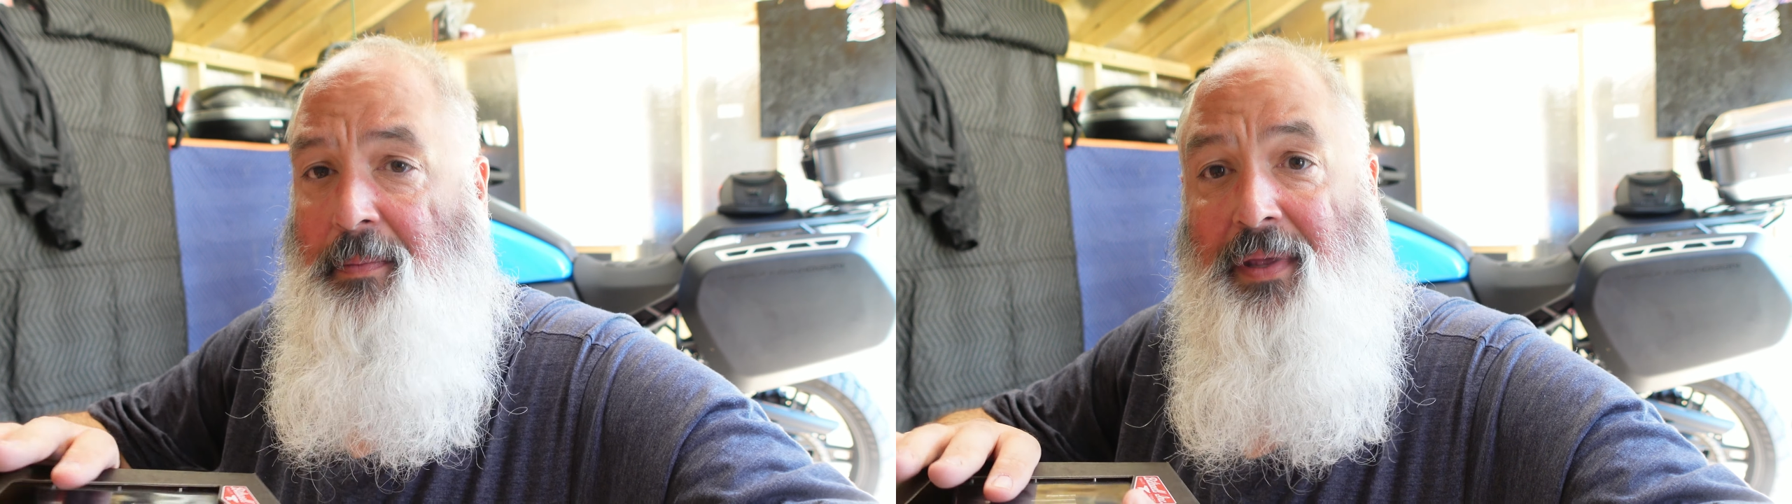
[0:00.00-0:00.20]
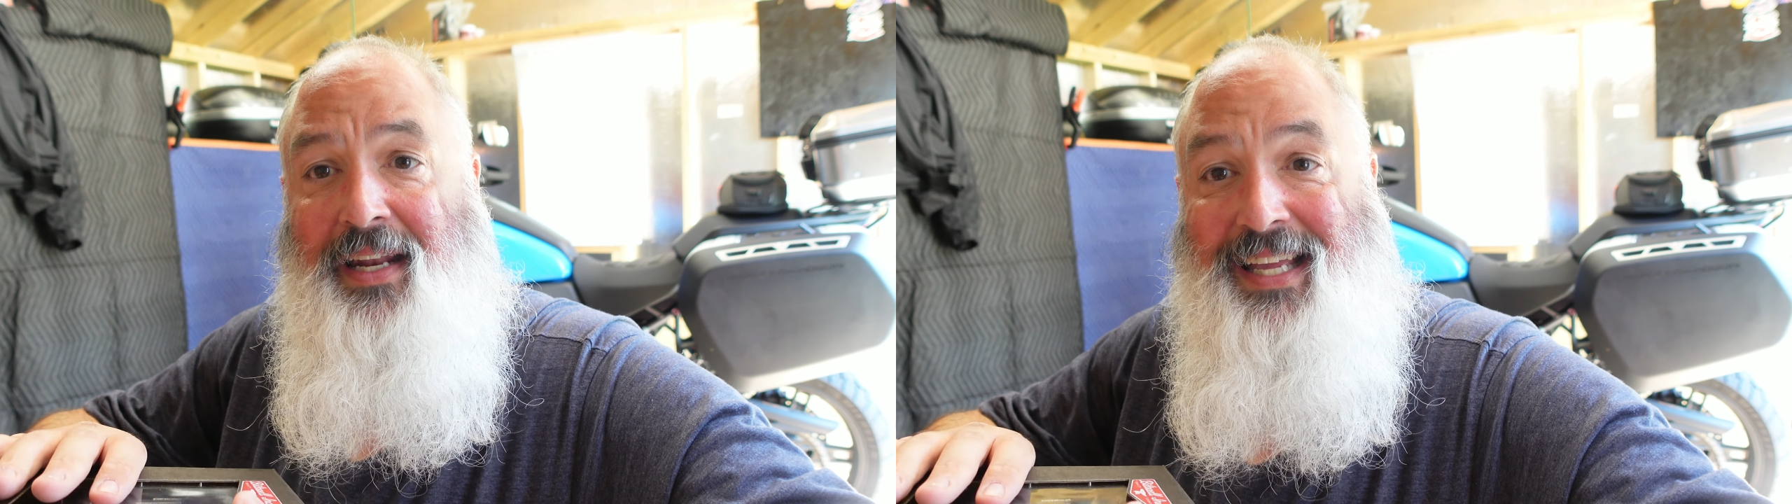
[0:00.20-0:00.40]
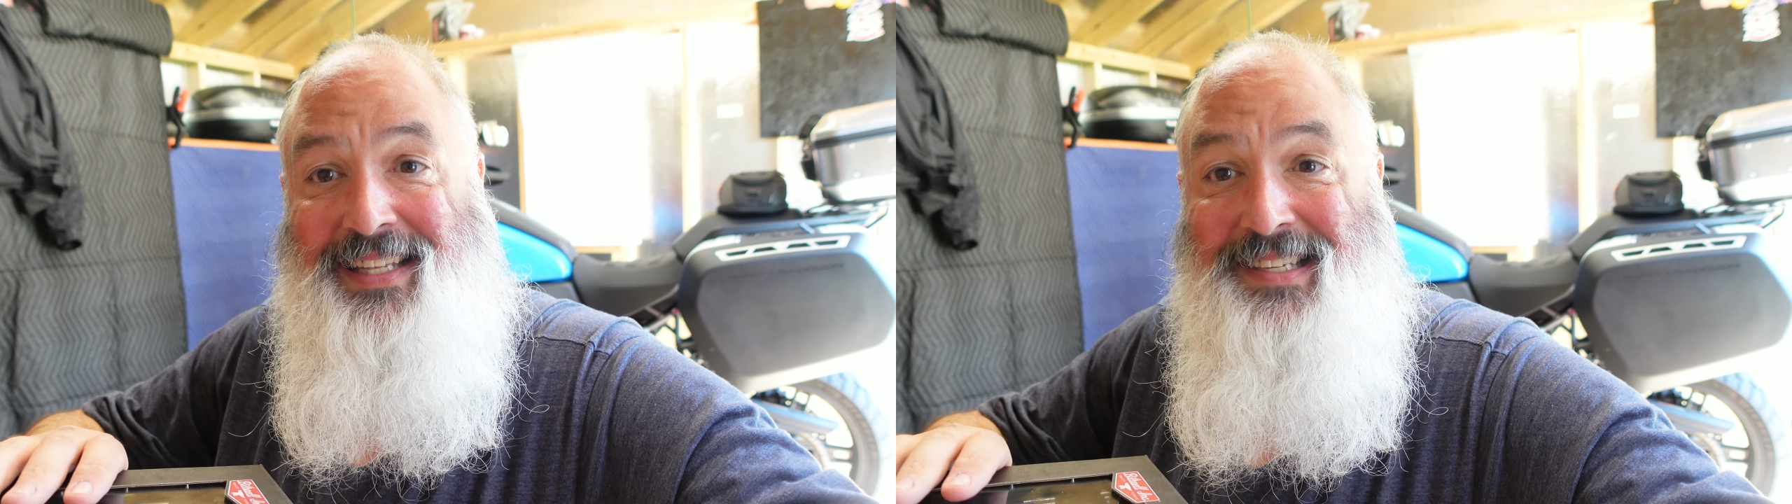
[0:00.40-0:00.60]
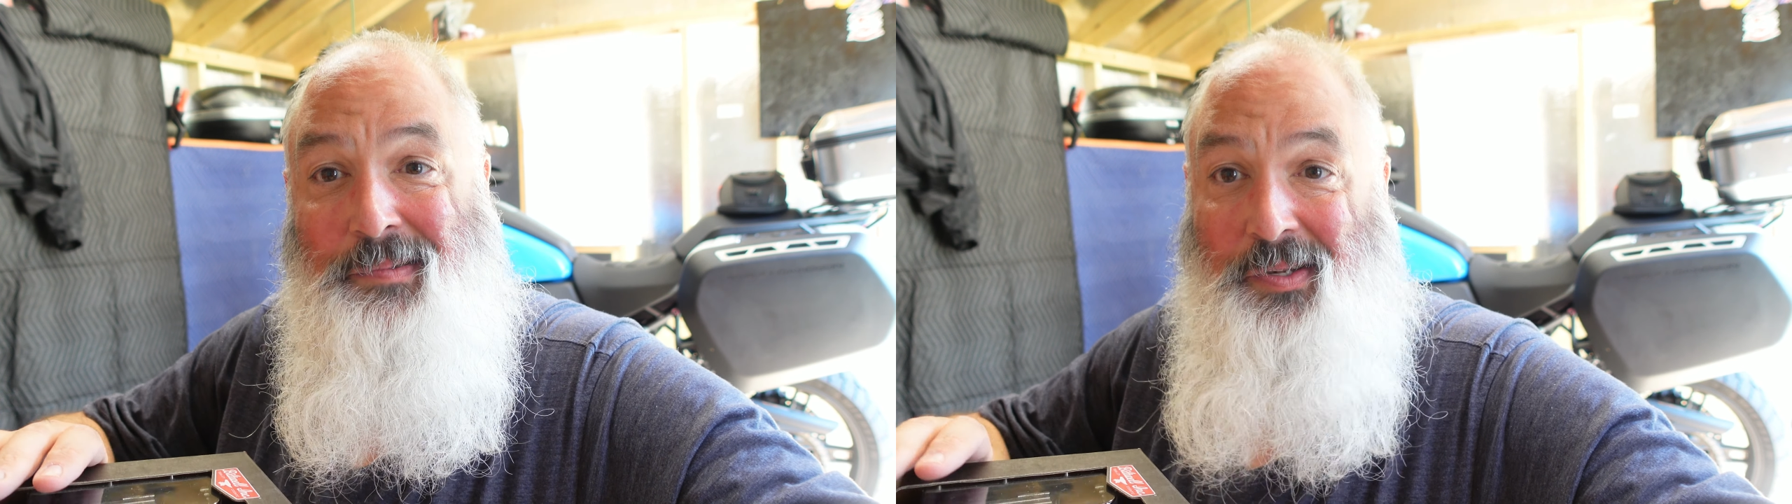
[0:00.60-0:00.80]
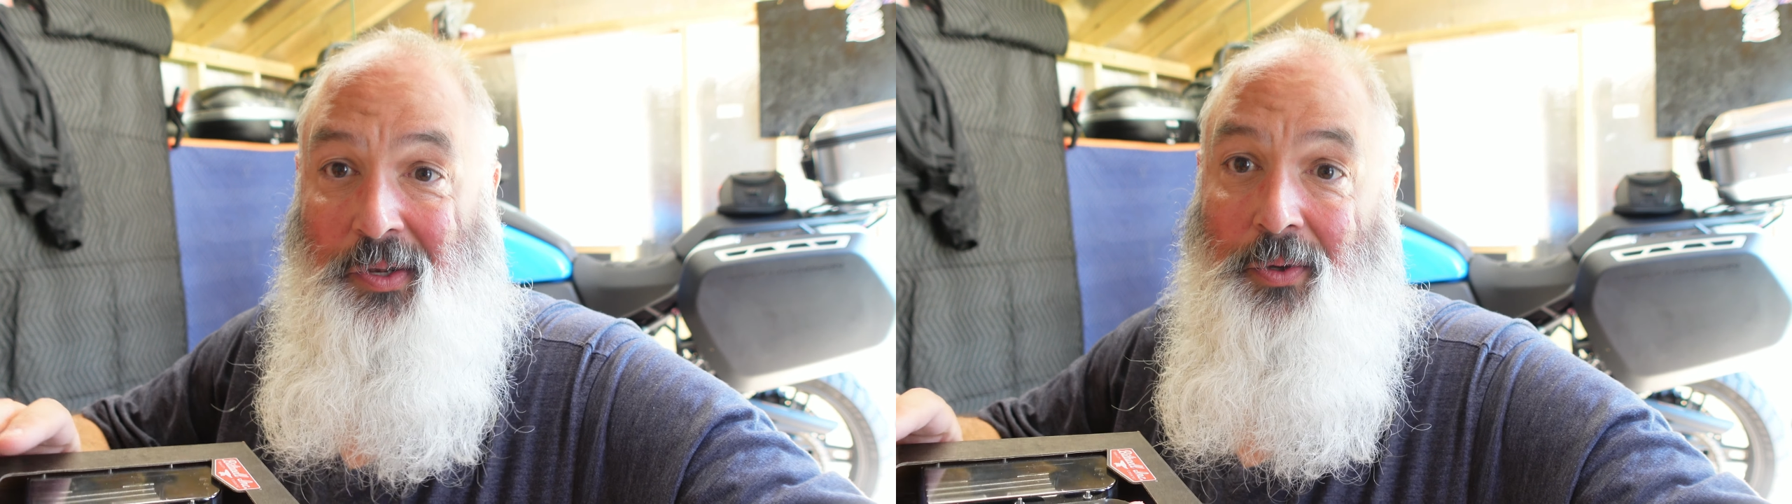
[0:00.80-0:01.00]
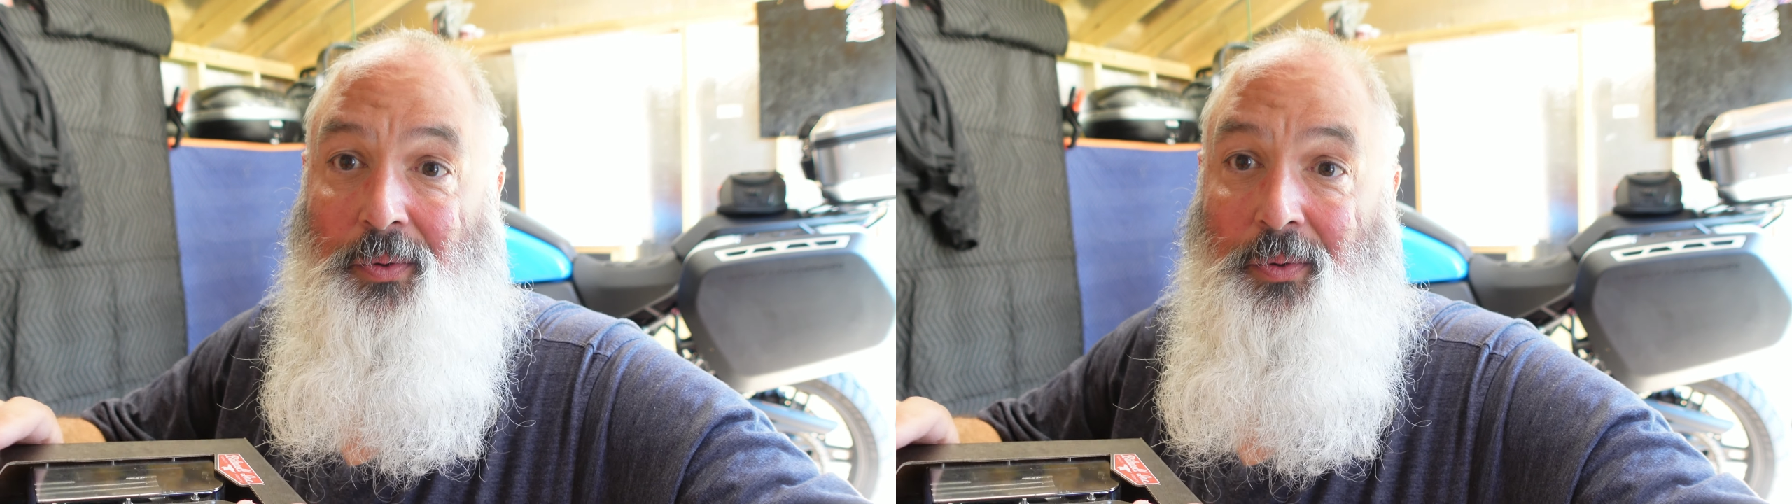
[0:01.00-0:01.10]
but I got something new.